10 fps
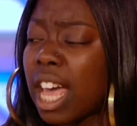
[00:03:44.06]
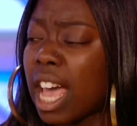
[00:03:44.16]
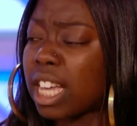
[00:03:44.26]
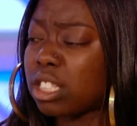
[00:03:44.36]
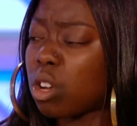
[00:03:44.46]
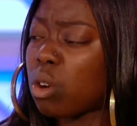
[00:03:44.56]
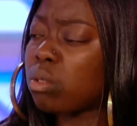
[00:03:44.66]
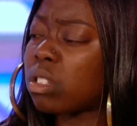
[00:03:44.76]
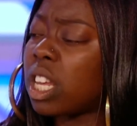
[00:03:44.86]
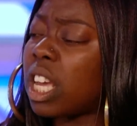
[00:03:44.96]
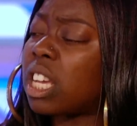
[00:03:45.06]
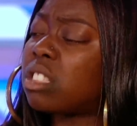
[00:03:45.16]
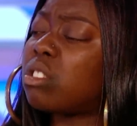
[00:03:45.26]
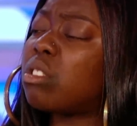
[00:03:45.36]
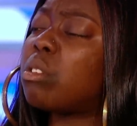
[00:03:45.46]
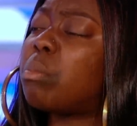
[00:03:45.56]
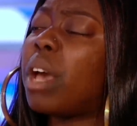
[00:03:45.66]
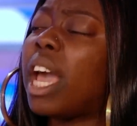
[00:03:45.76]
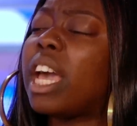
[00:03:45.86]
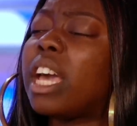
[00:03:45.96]
There's no need to
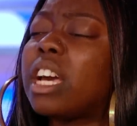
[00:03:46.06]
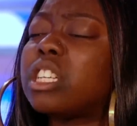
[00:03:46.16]
be